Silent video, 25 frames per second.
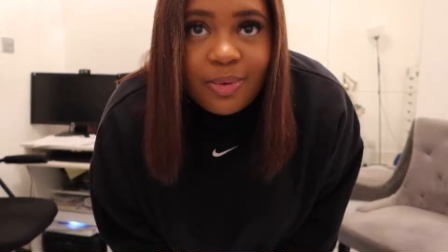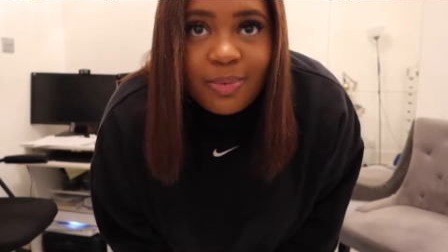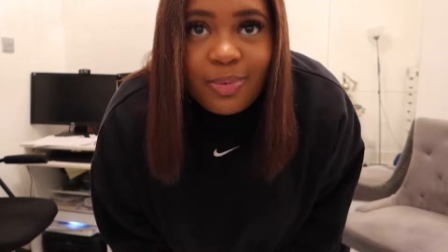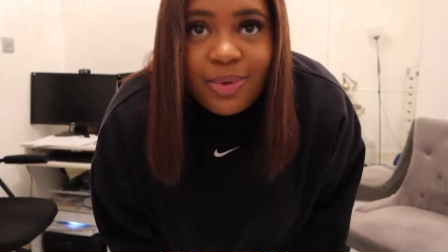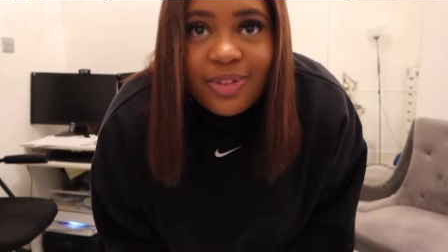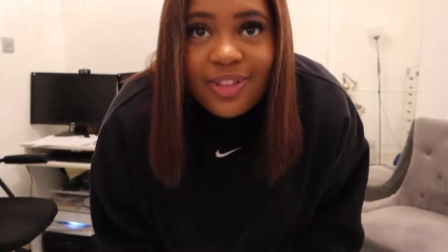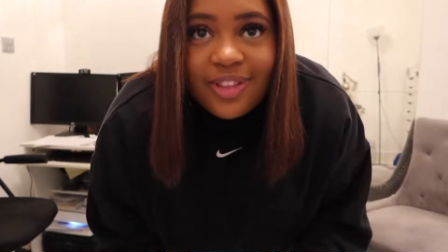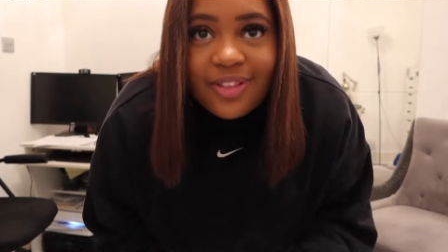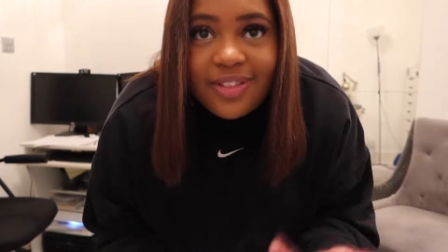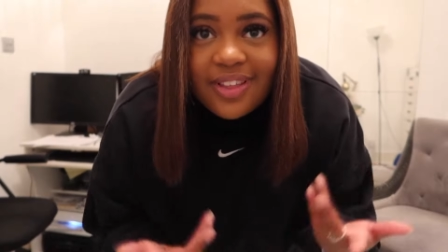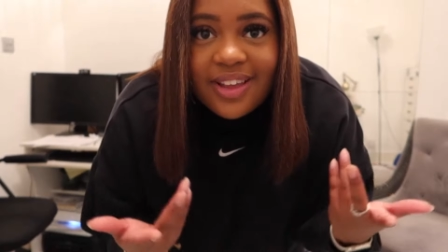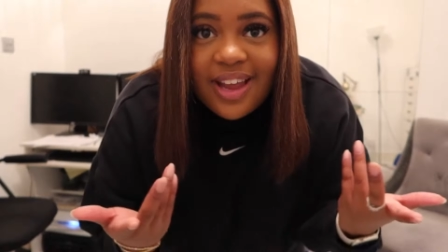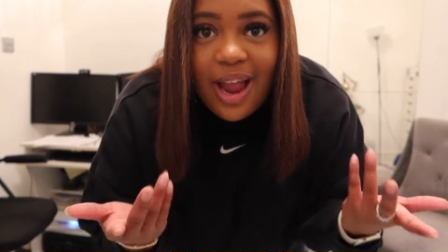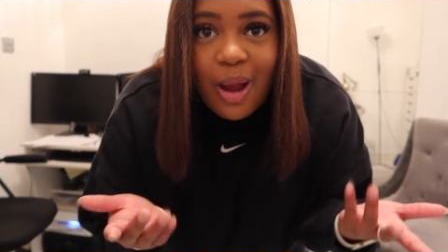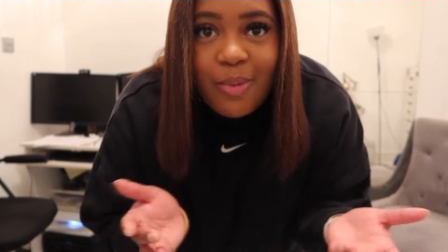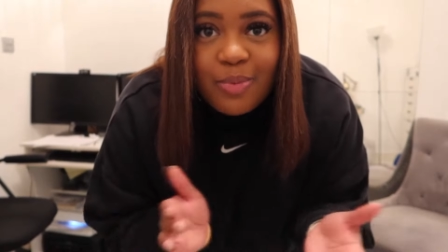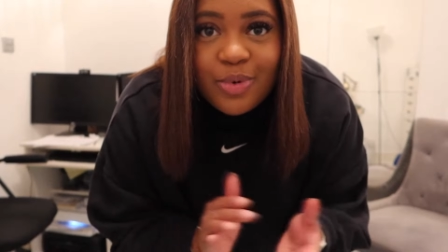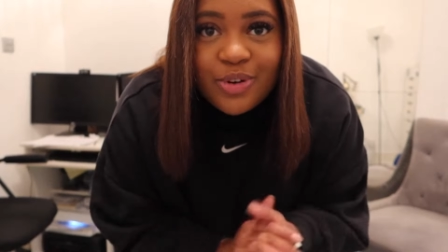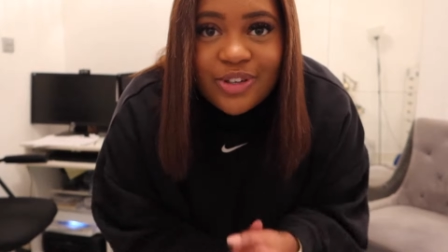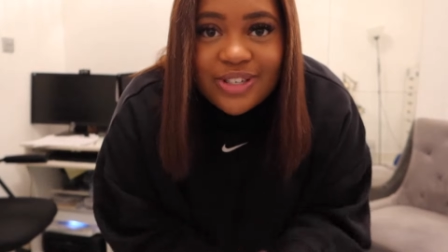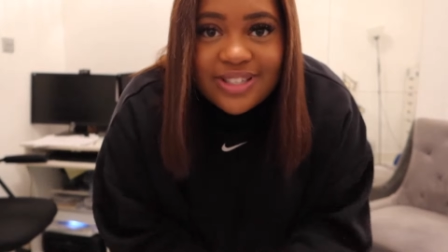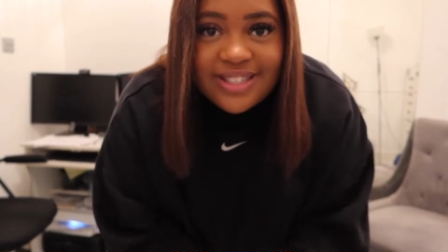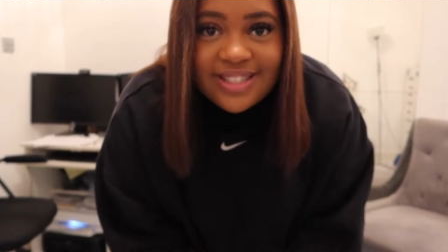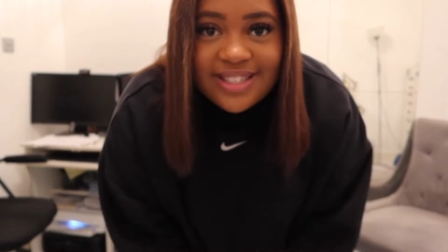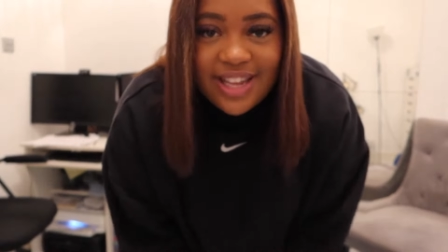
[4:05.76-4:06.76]
but then the
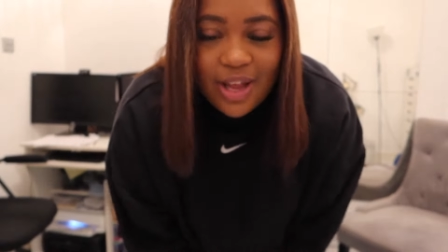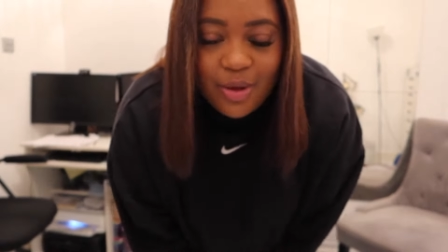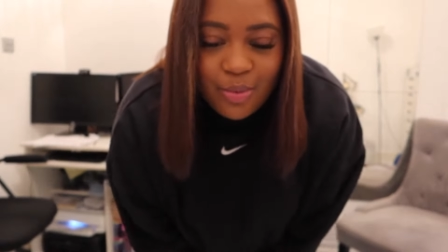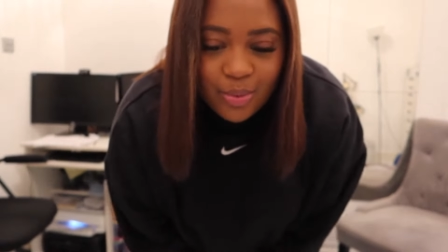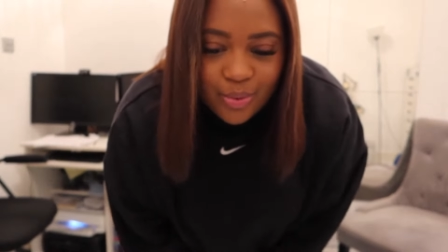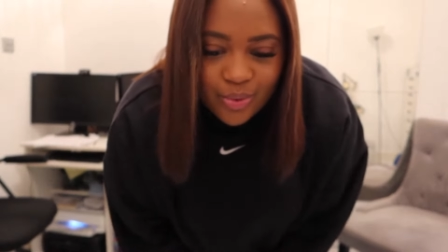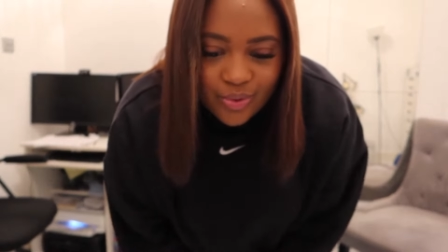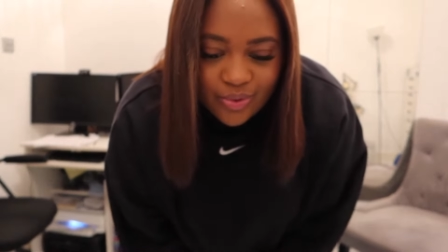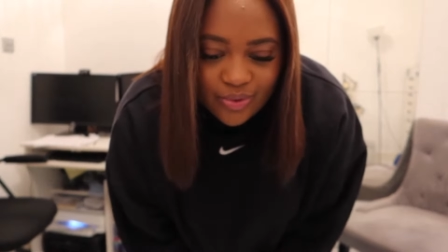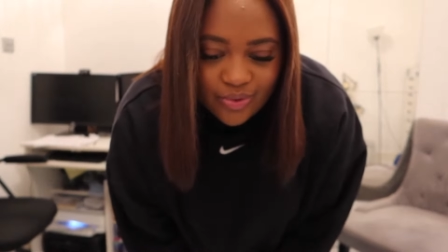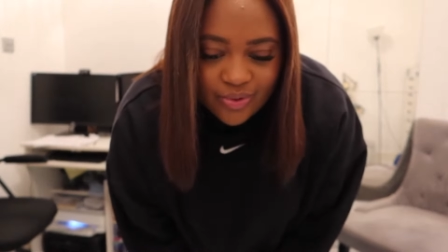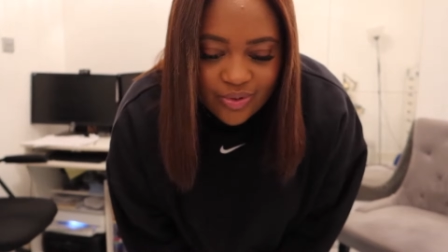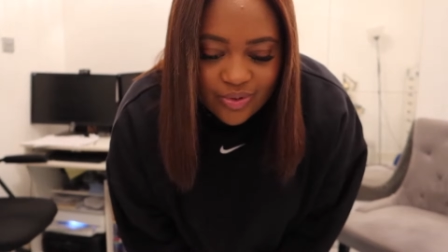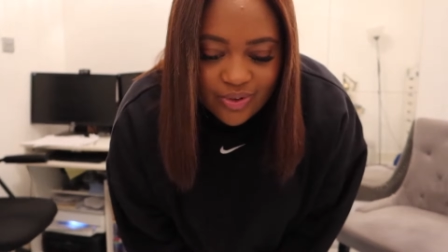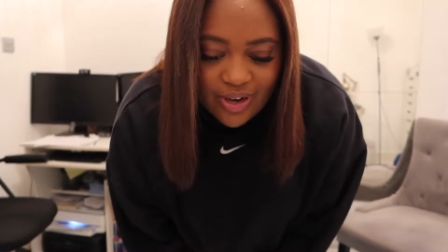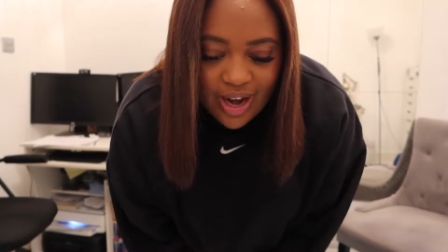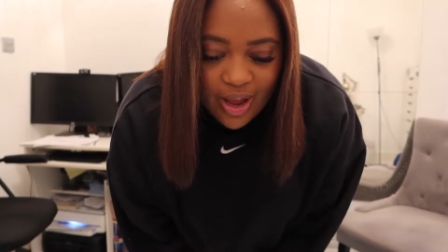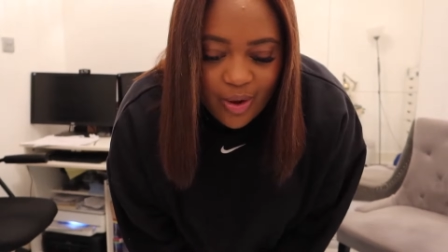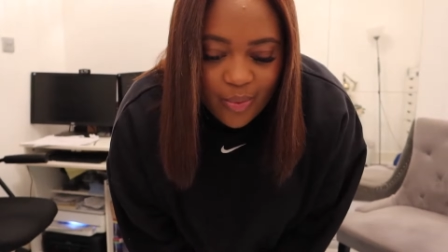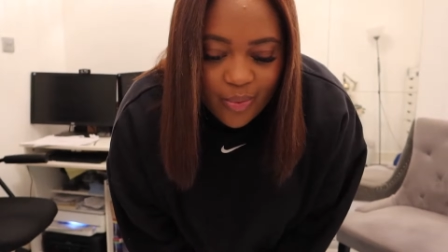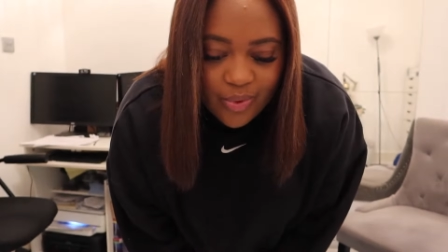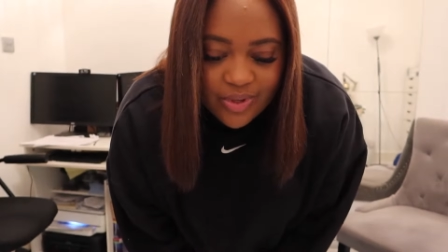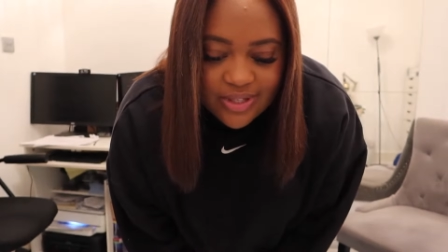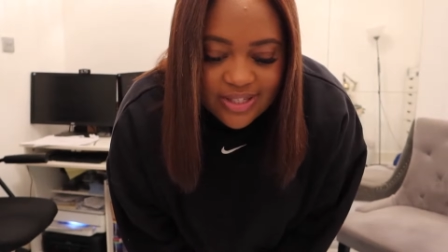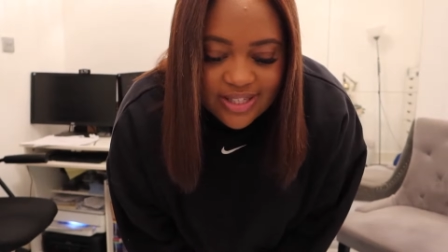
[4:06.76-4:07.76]
camera is stable
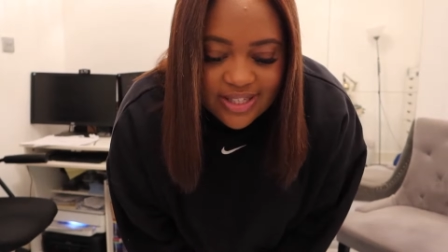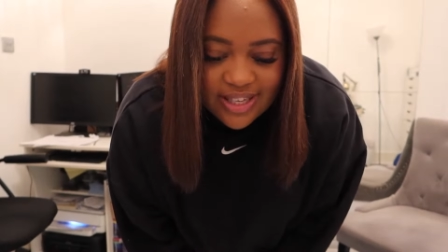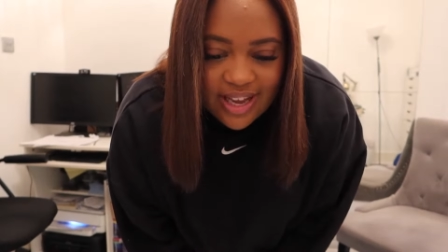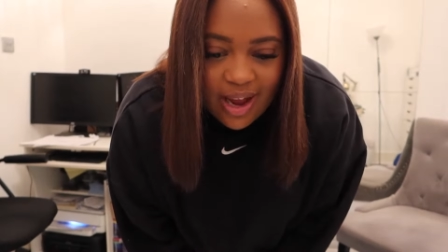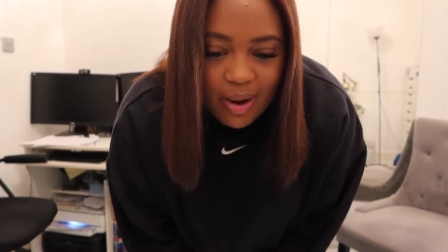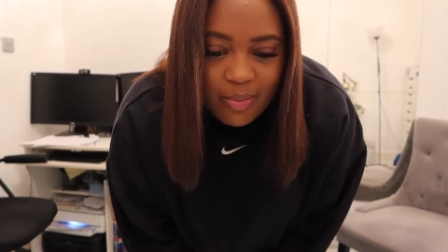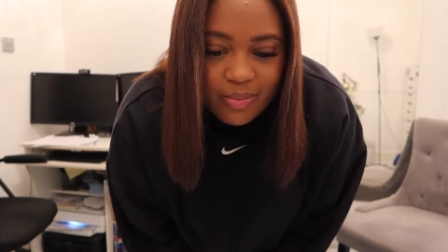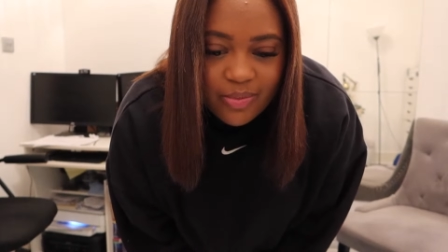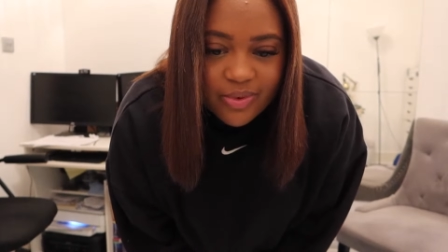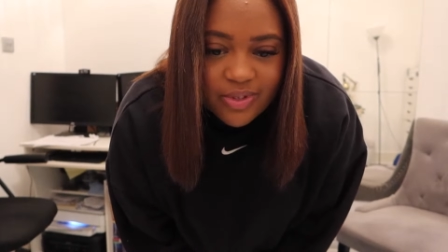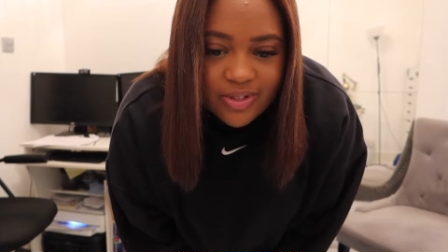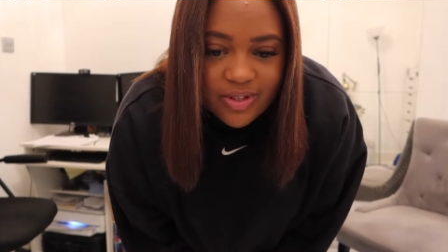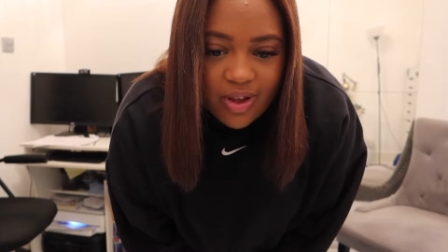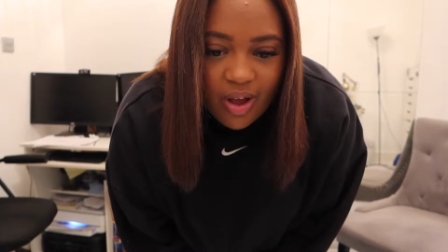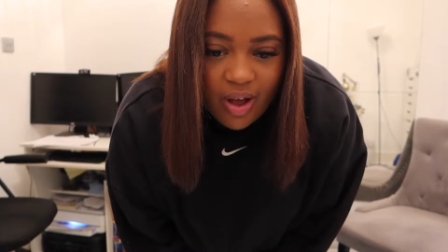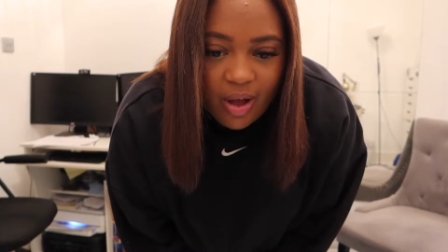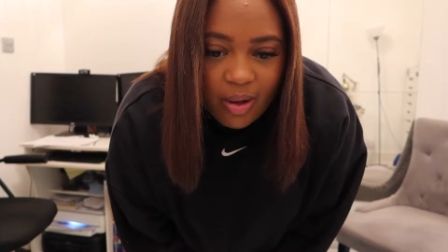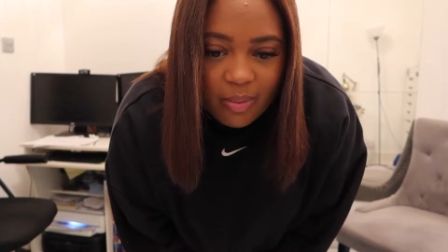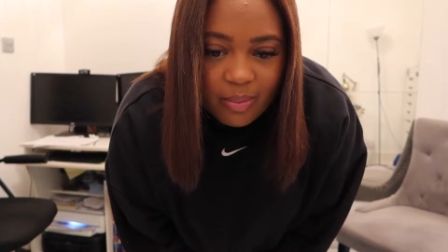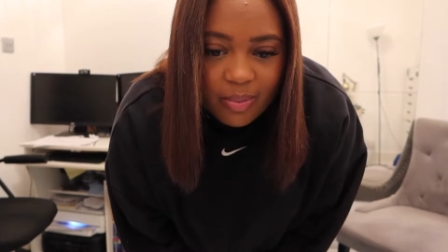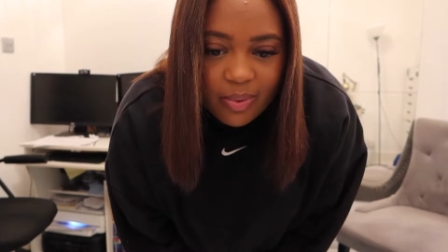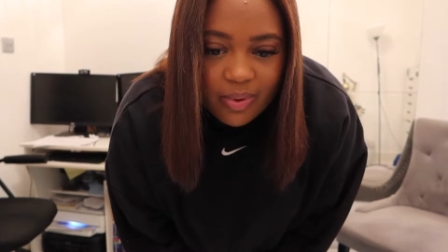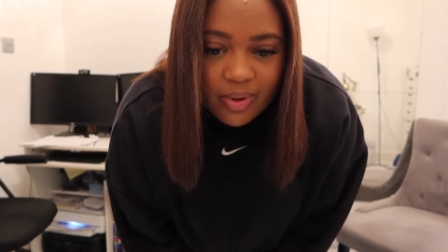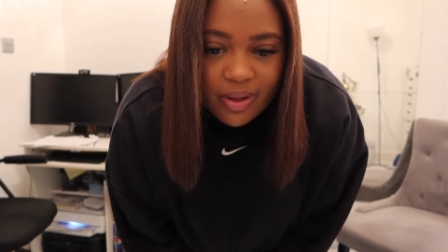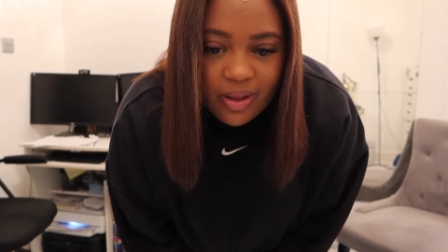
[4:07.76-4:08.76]
like once the camera is
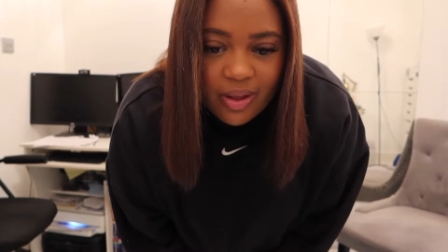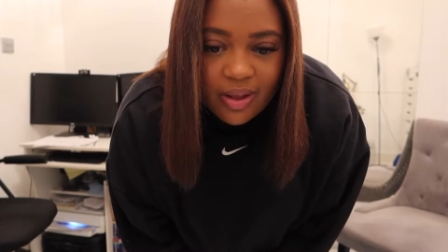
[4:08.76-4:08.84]
up